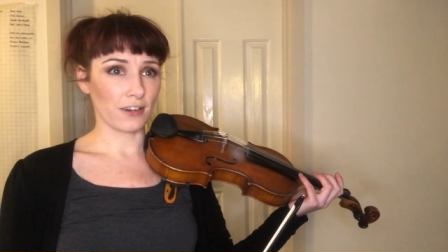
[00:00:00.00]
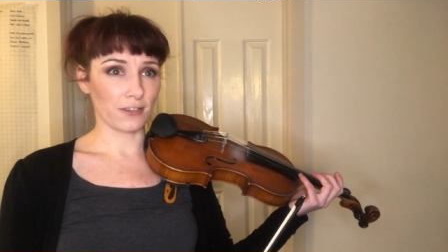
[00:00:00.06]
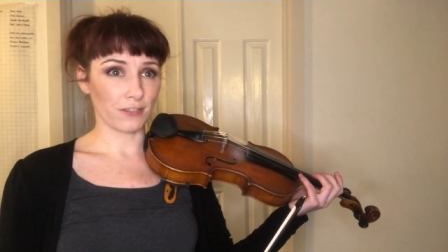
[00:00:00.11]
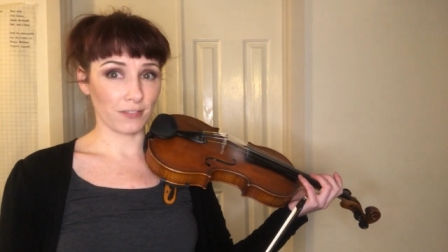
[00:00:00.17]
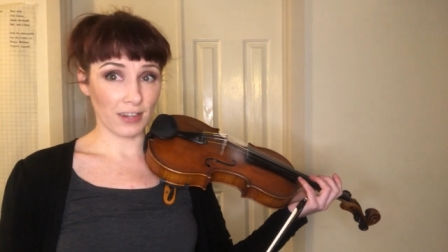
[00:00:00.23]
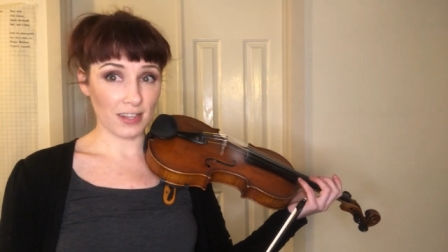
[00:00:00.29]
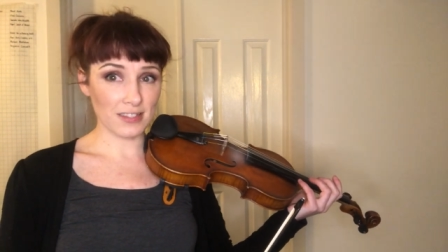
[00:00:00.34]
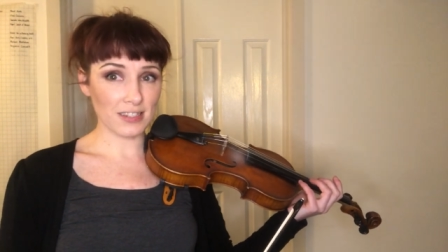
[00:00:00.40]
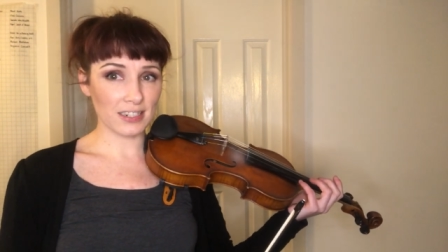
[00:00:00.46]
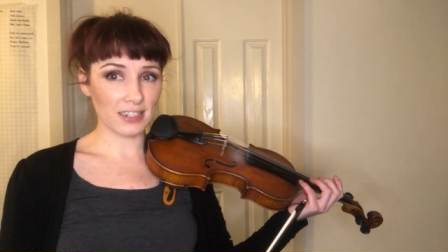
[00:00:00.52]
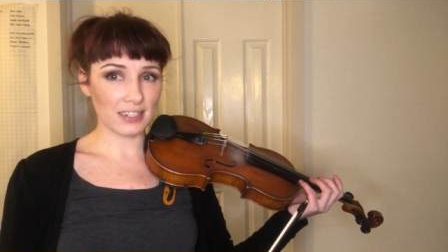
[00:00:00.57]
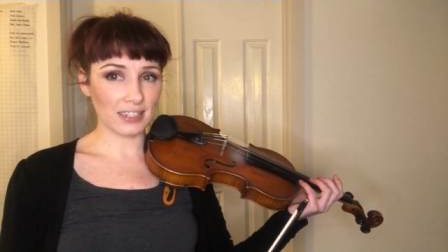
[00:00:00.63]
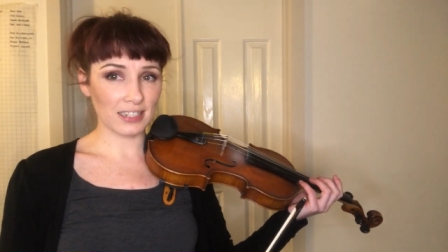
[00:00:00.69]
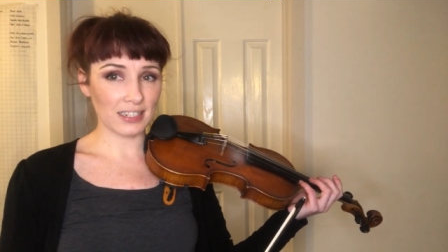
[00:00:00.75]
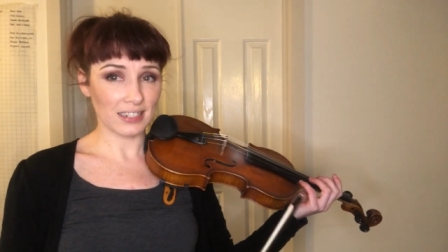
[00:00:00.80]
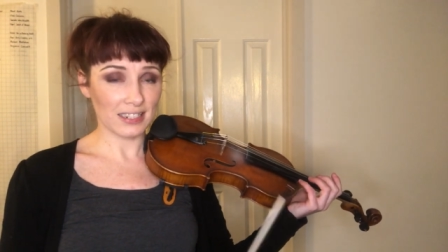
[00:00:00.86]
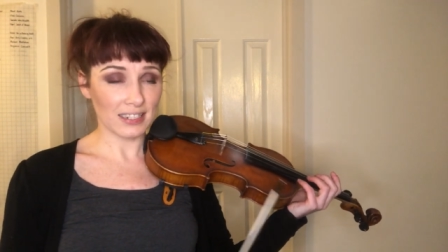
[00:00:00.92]
resonant
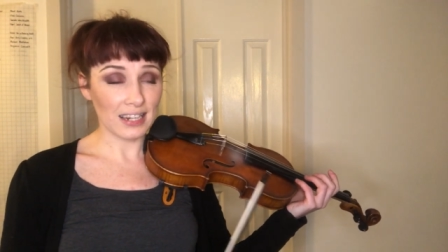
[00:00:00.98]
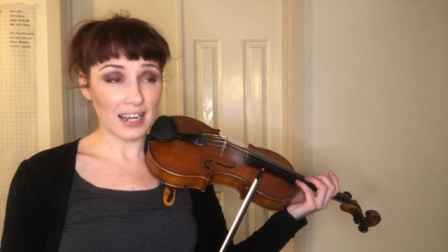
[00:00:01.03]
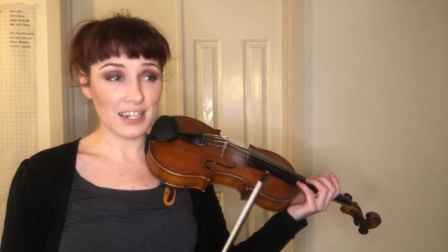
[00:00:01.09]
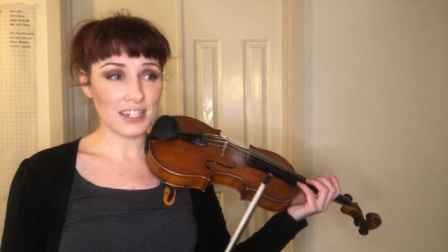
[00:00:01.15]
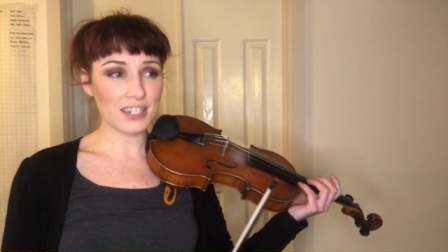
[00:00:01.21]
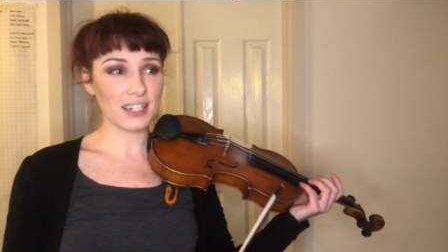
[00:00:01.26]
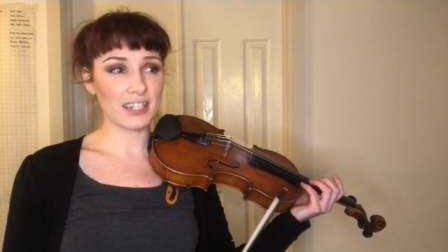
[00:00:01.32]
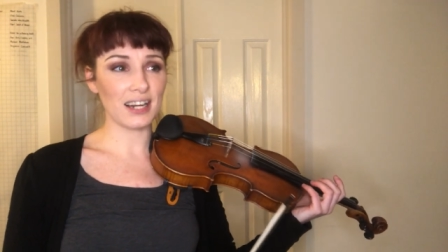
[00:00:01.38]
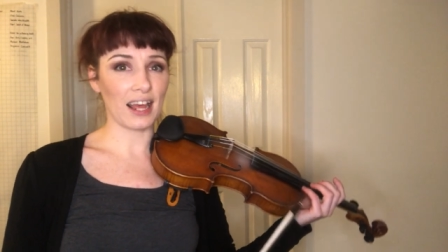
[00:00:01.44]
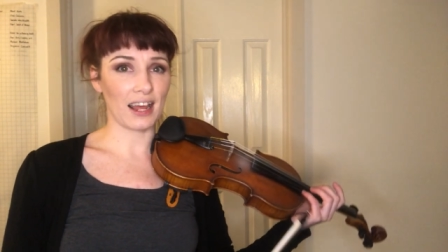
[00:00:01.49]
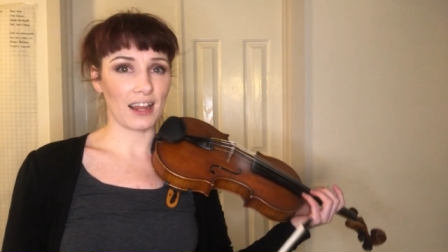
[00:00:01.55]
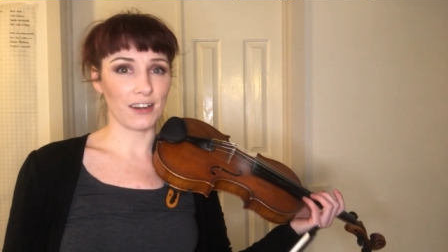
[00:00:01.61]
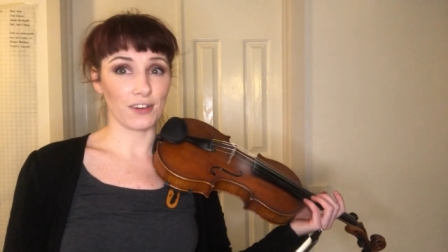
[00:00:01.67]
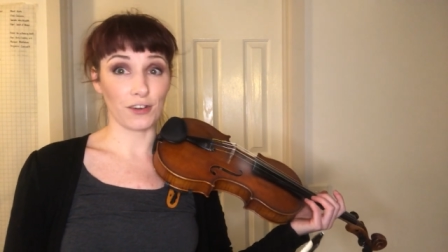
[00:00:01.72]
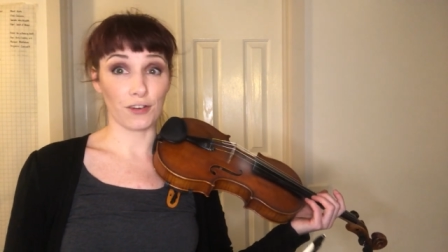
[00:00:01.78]
intonation and